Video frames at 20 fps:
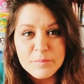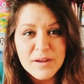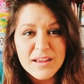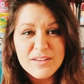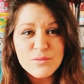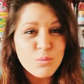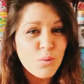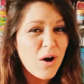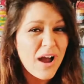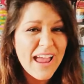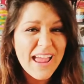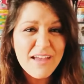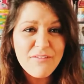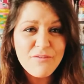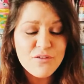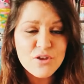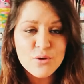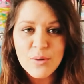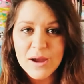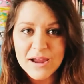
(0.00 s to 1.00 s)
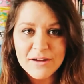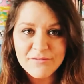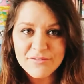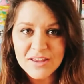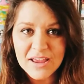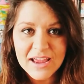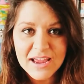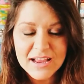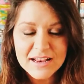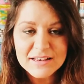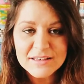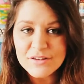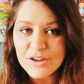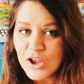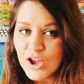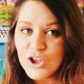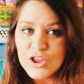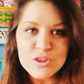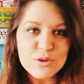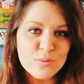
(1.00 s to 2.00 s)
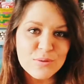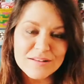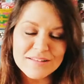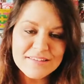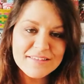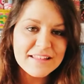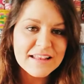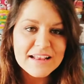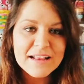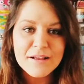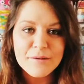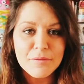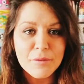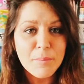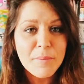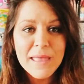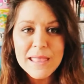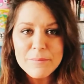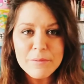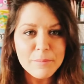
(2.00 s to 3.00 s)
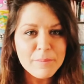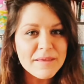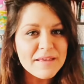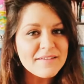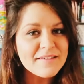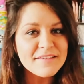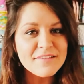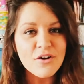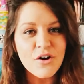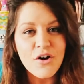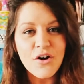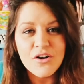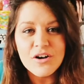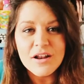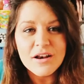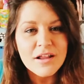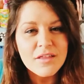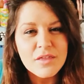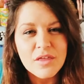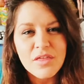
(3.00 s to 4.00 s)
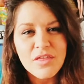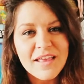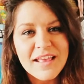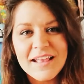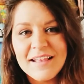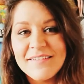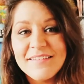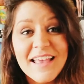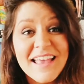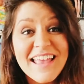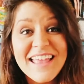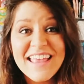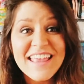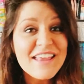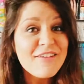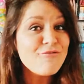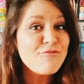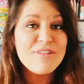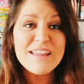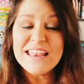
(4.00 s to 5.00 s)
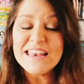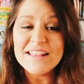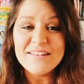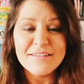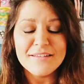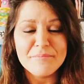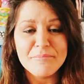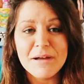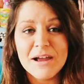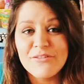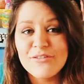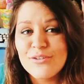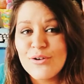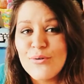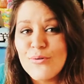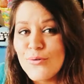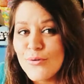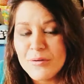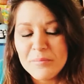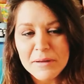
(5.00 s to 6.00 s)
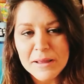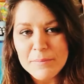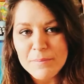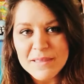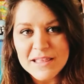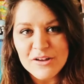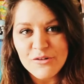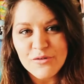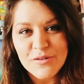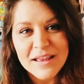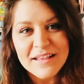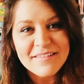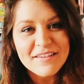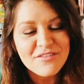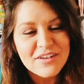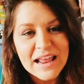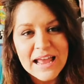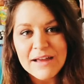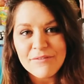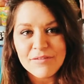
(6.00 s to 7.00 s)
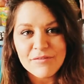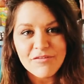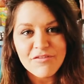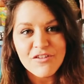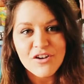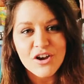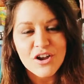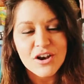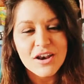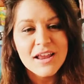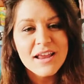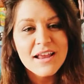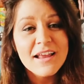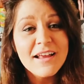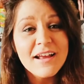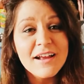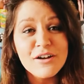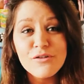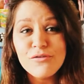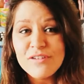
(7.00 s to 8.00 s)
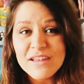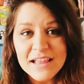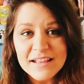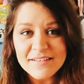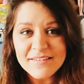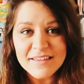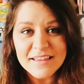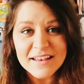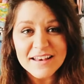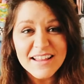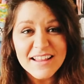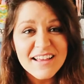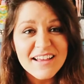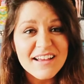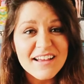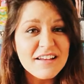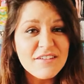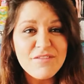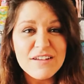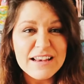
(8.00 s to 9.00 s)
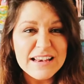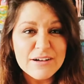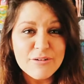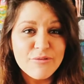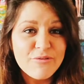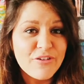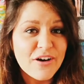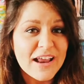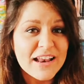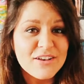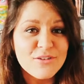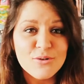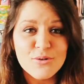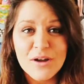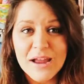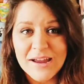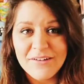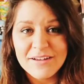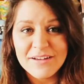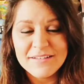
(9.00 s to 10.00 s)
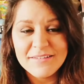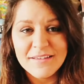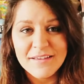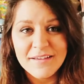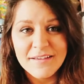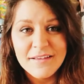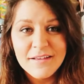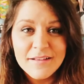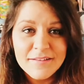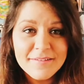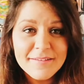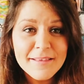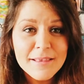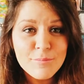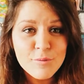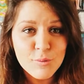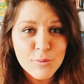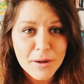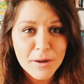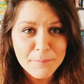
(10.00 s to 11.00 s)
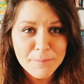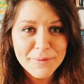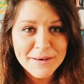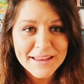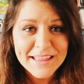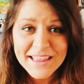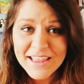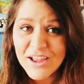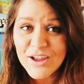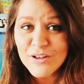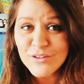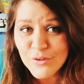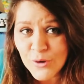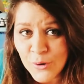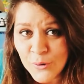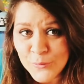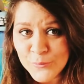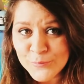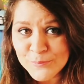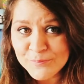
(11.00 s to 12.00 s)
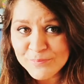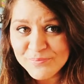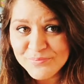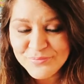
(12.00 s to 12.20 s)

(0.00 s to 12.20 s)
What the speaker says: But it's whatever you have to hand. You can stick other paper pieces on and other things. It really doesn't matter. It's all about being creative and having fun and creating a lovely little friend or character to keep you company at home.